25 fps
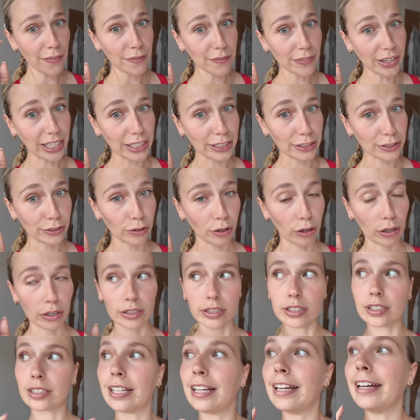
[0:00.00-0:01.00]
fingers
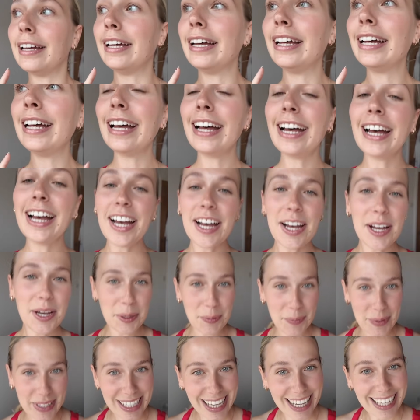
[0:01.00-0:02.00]
crossed.
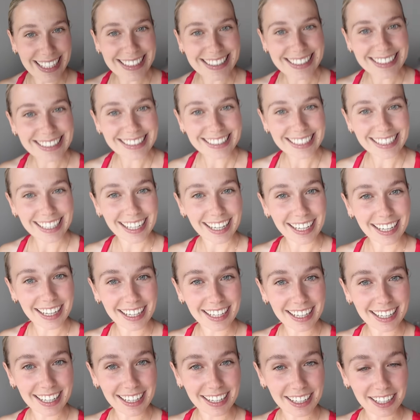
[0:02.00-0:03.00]
But yes,
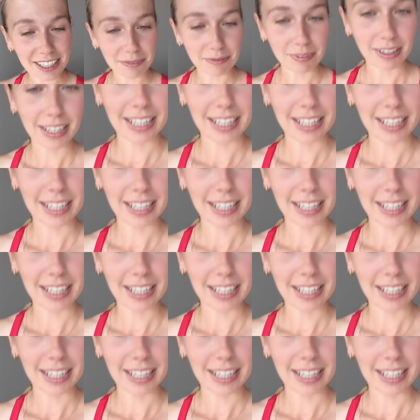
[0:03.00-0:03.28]
I am